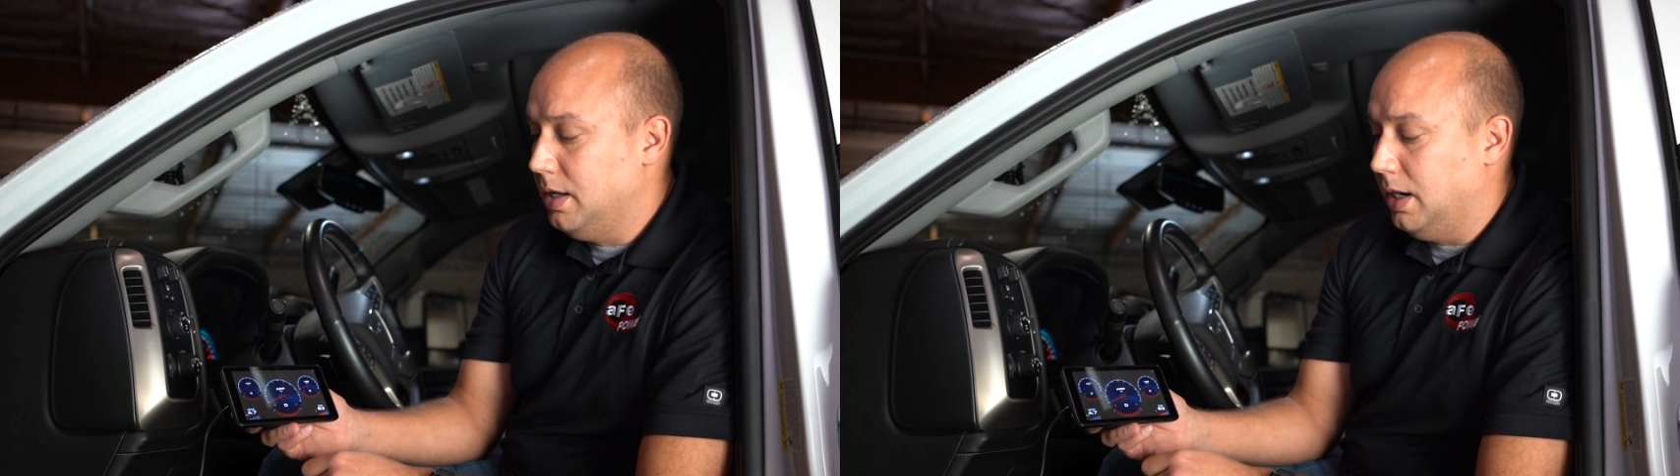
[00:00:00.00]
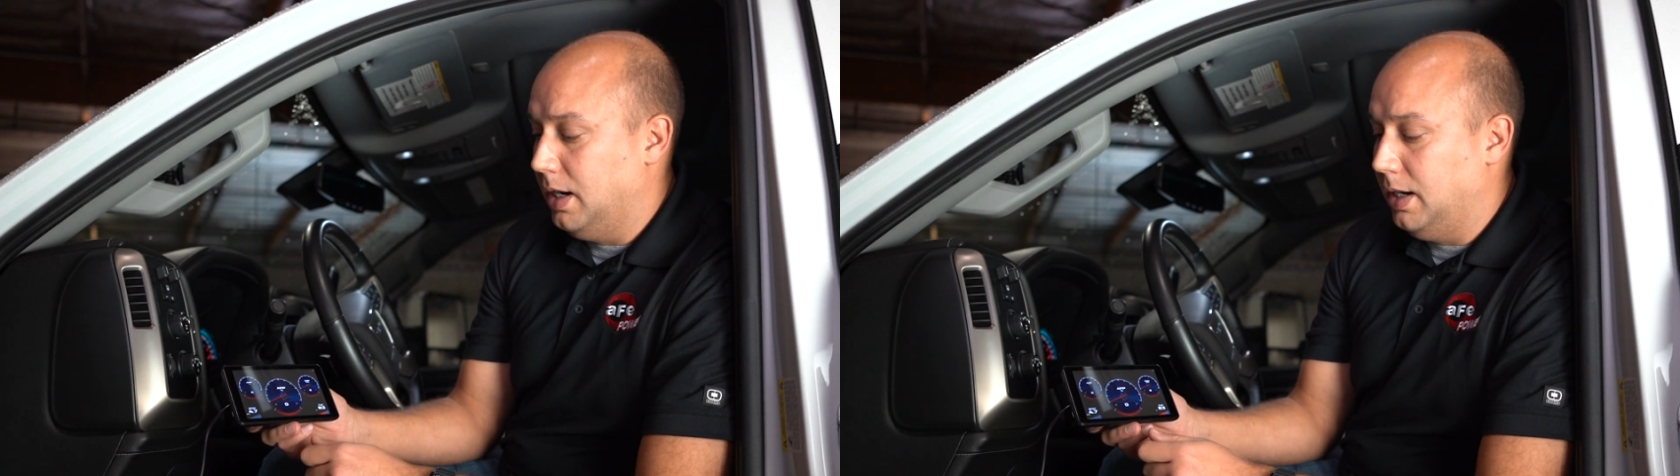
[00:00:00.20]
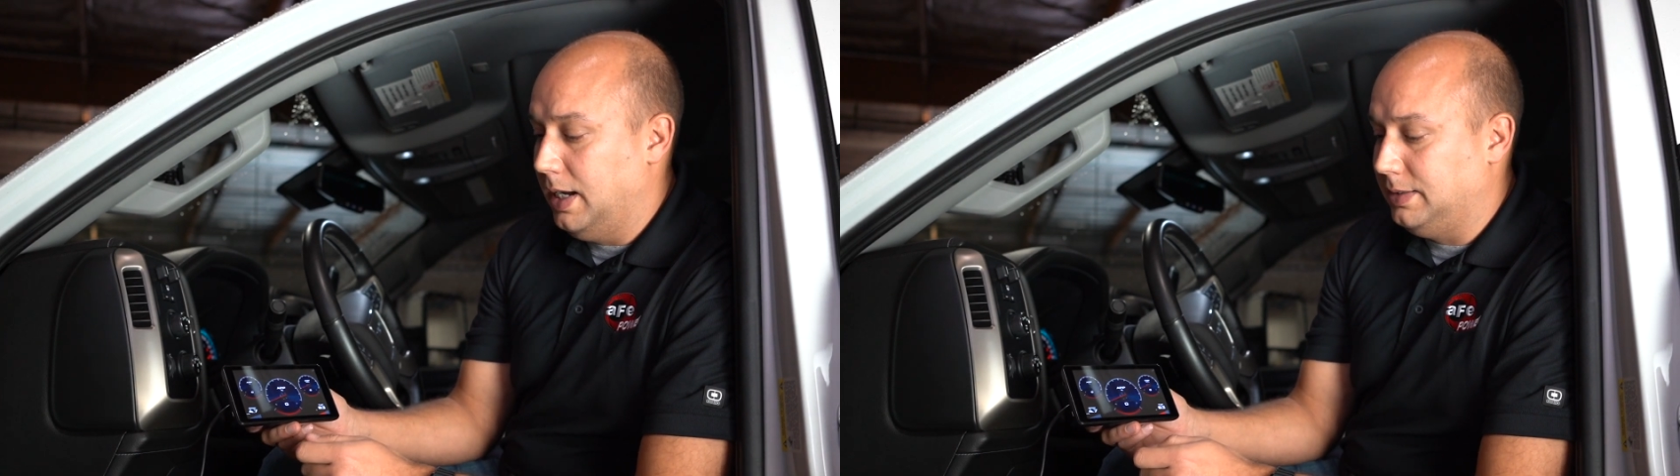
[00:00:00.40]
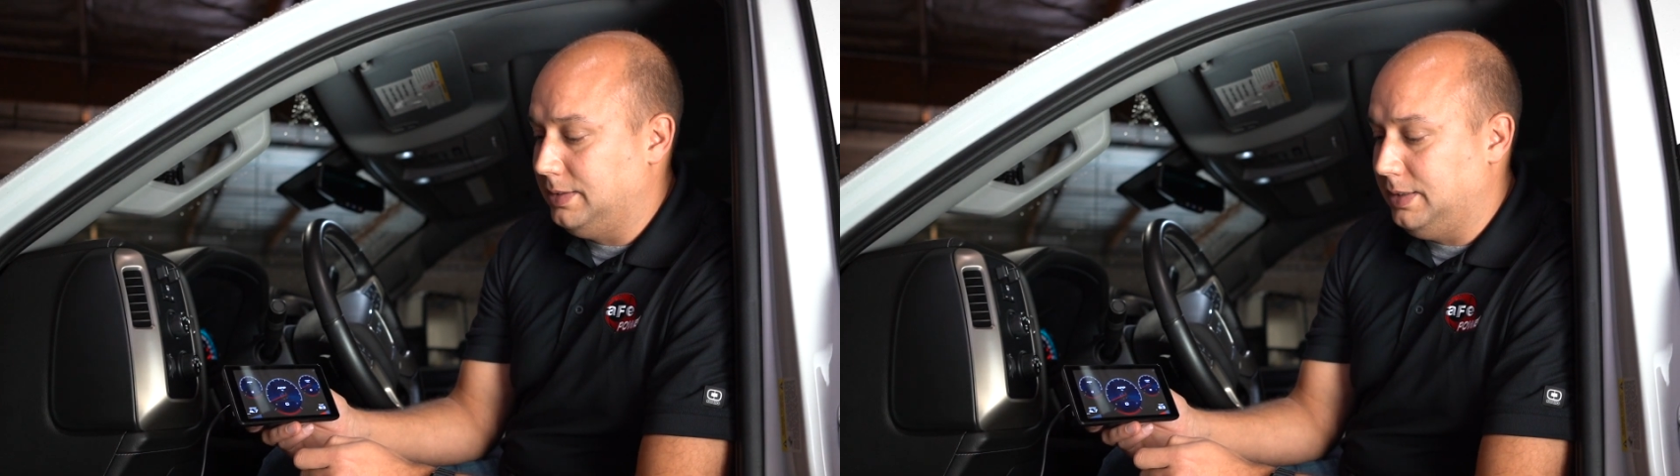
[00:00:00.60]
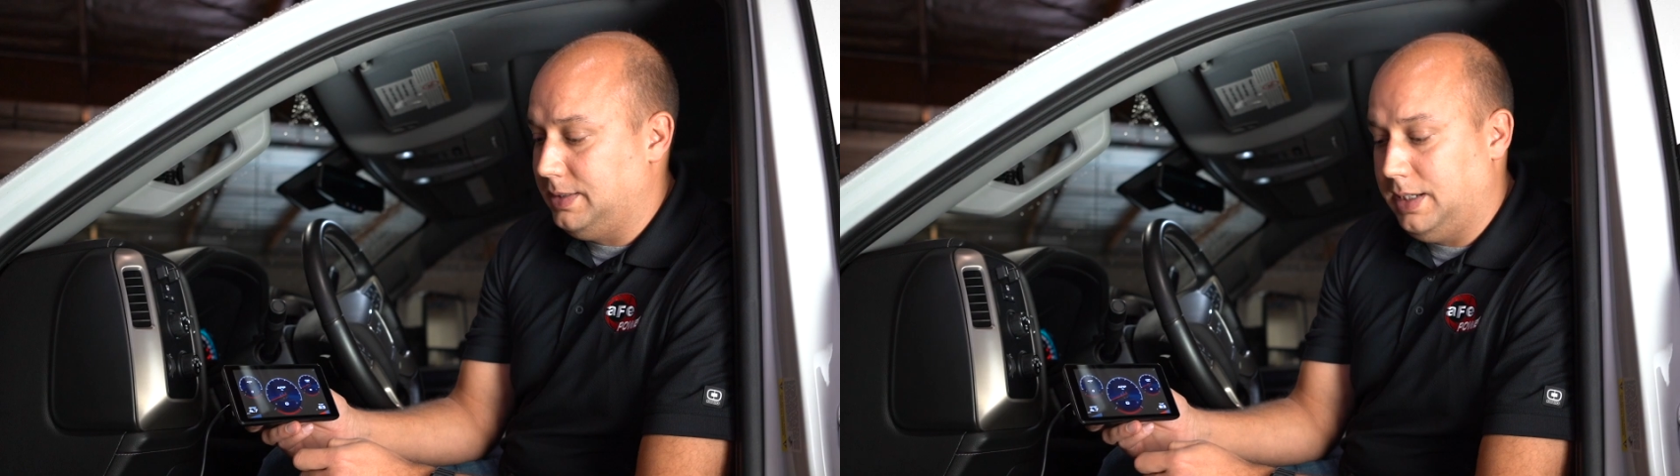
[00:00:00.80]

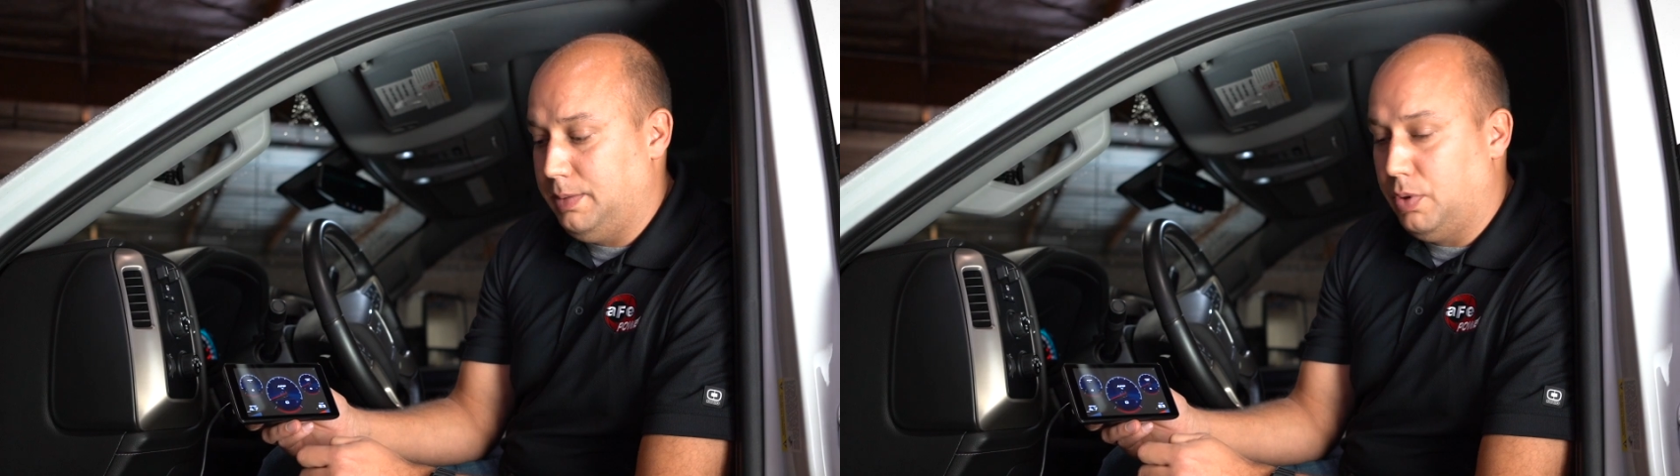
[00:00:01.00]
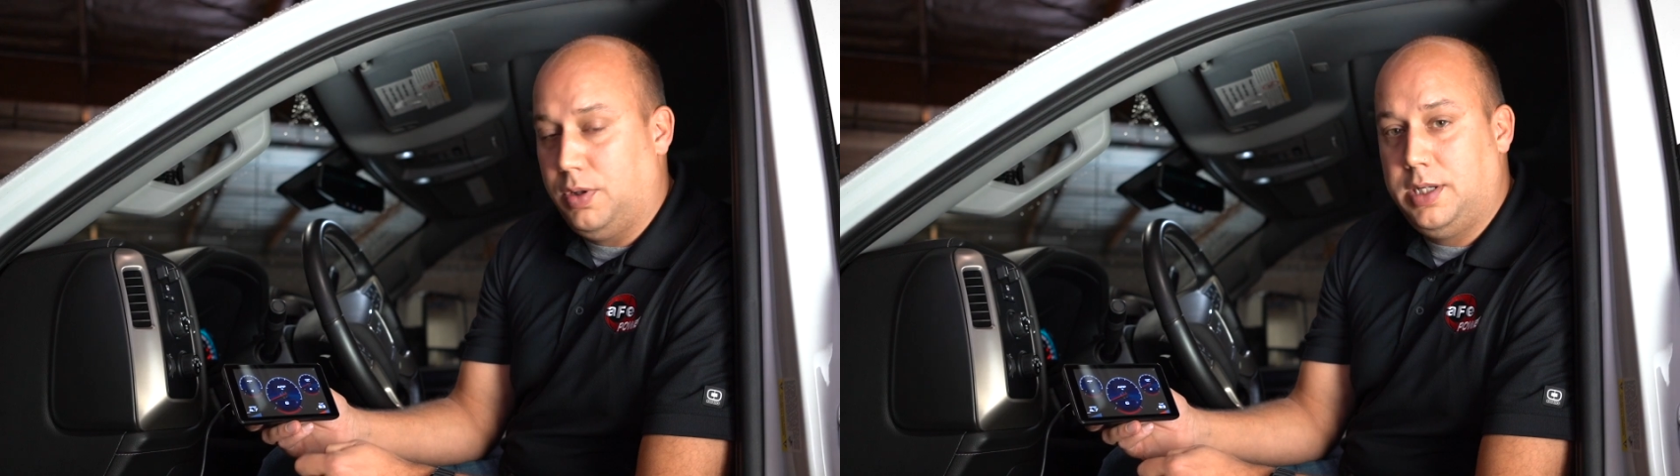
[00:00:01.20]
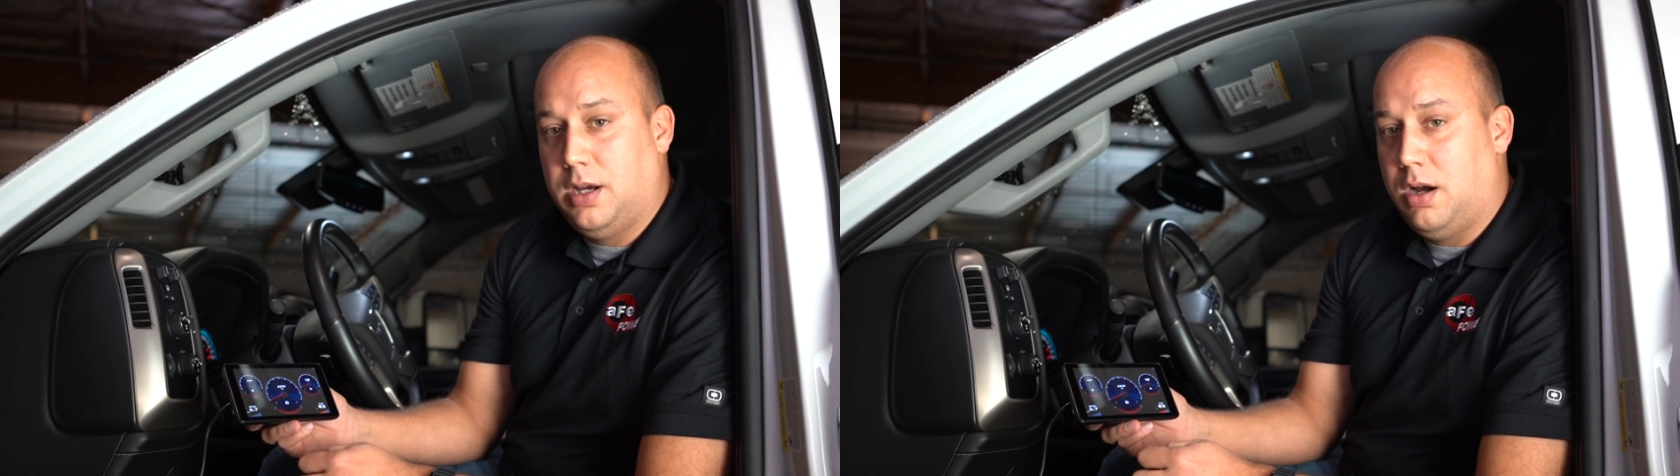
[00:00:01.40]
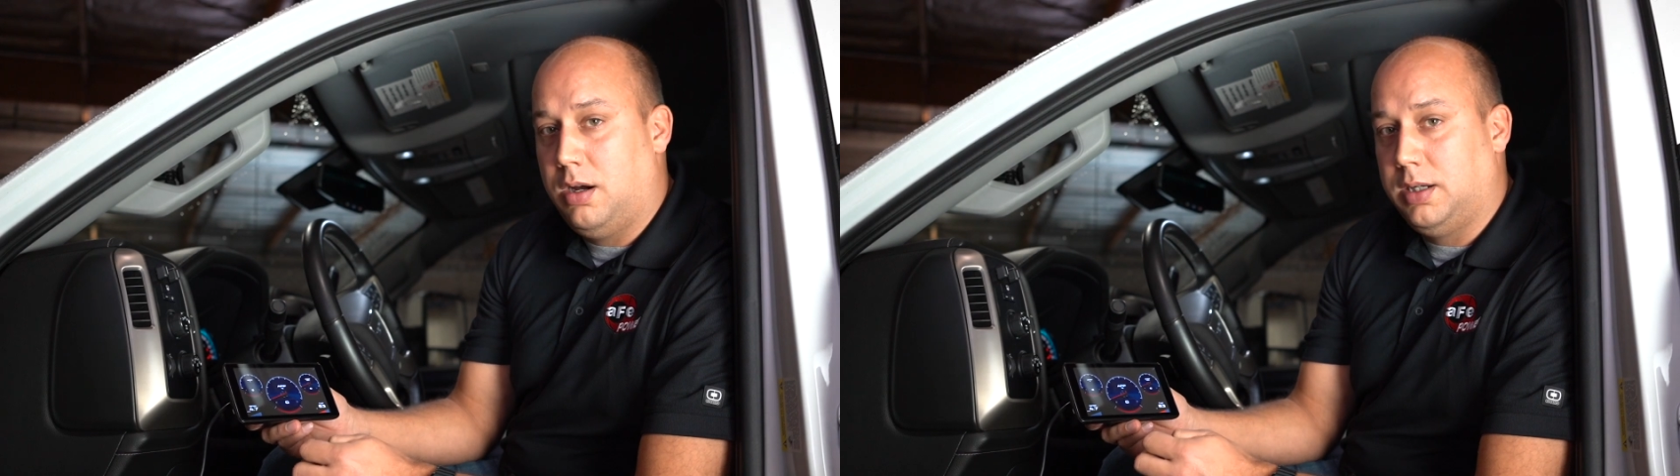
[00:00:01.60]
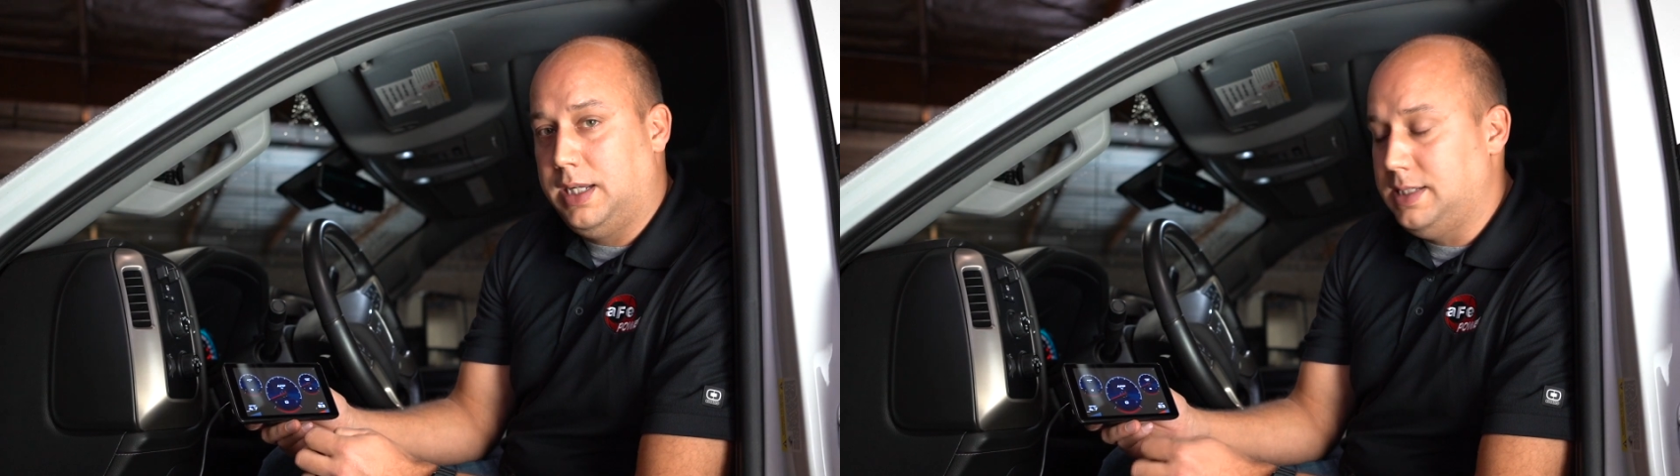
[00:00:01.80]
SCT, Bully Dog,